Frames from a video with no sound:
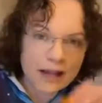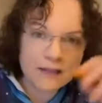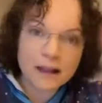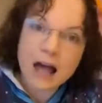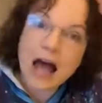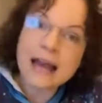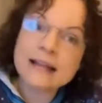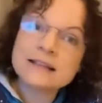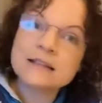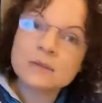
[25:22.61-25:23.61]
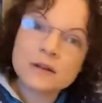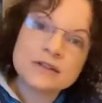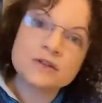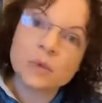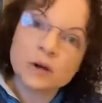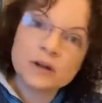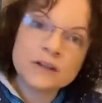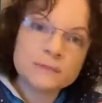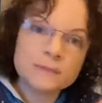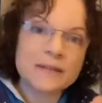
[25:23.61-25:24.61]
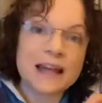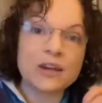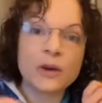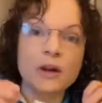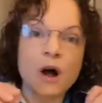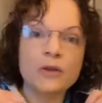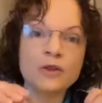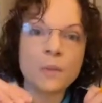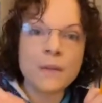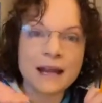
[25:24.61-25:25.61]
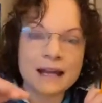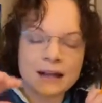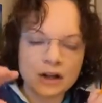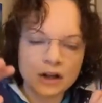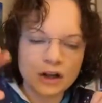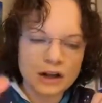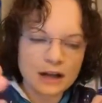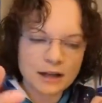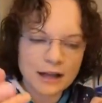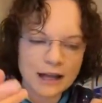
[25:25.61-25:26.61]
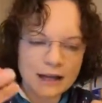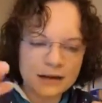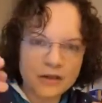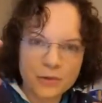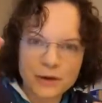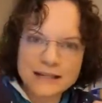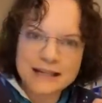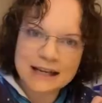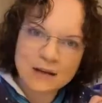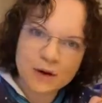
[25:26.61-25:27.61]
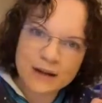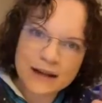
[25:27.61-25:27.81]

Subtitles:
but that you can also make look like 3D where it's like turning in on itself.